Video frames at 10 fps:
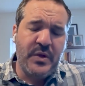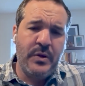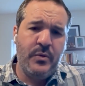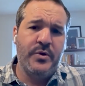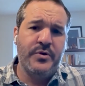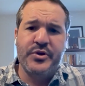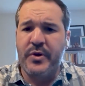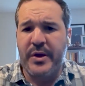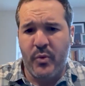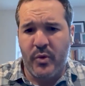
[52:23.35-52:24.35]
We're
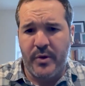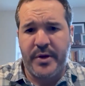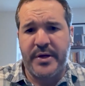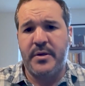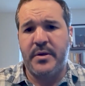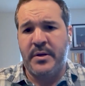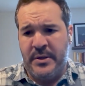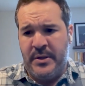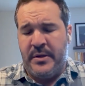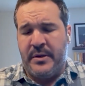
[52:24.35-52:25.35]
doing work in
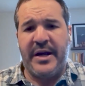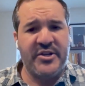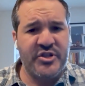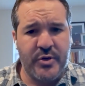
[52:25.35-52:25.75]
last